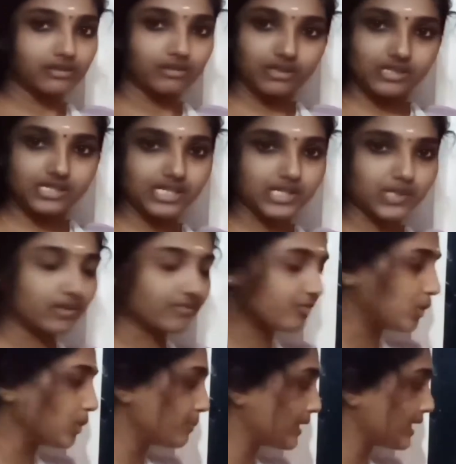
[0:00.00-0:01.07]
It has got
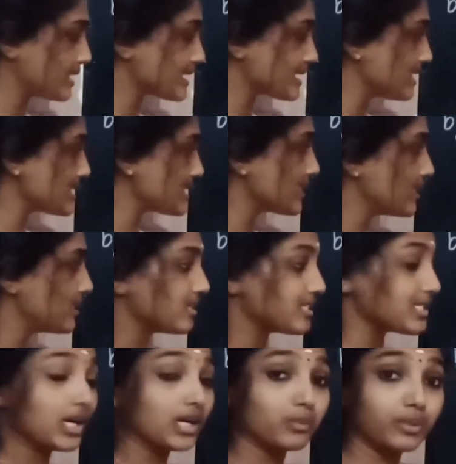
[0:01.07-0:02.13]
four places, and
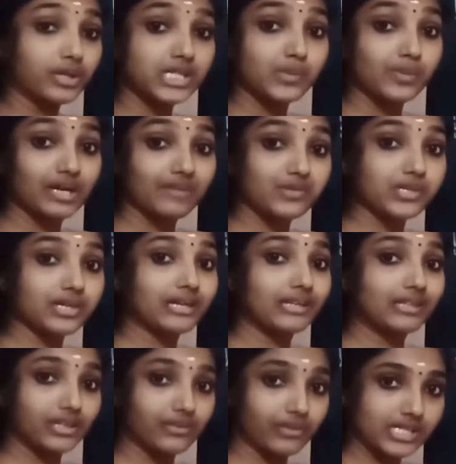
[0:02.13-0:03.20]
always we have to write
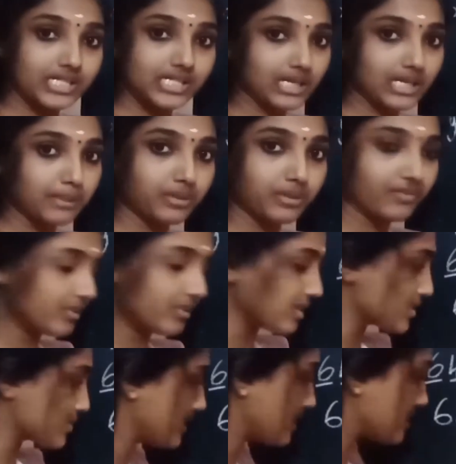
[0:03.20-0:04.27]
the greater number
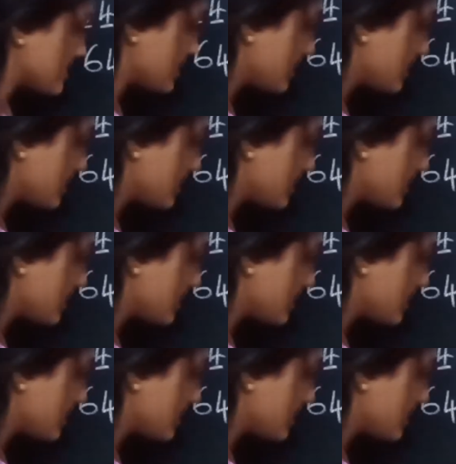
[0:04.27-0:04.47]
first, right?